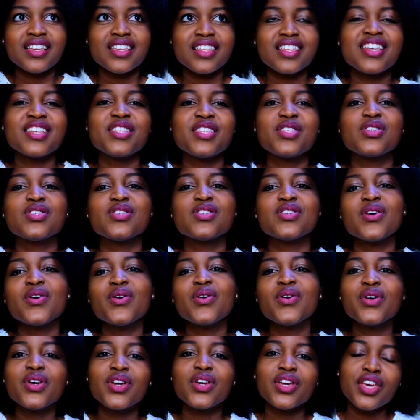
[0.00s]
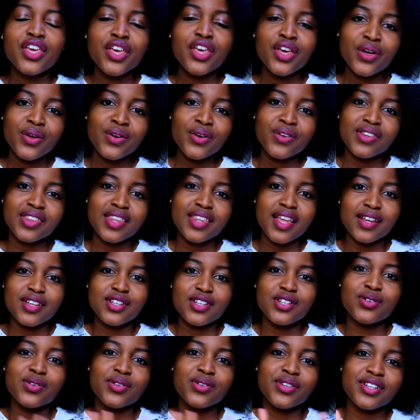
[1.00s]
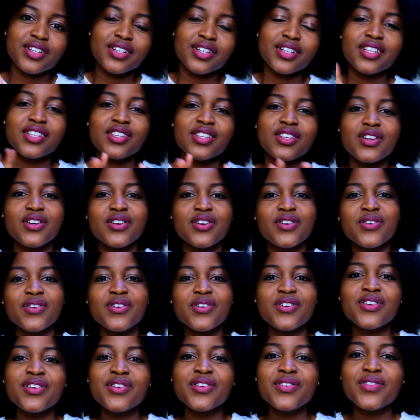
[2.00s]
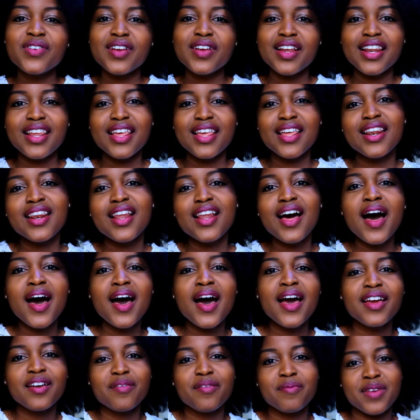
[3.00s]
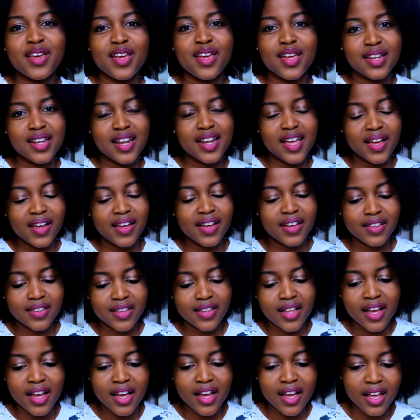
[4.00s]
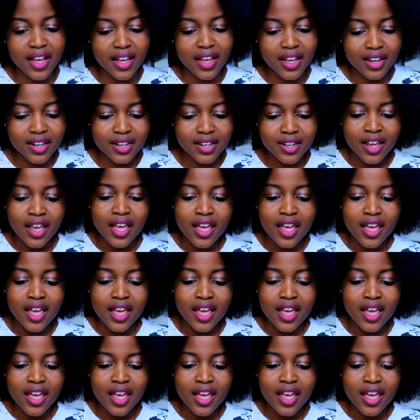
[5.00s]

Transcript: It's so cute that you just, you know, you really like me like that.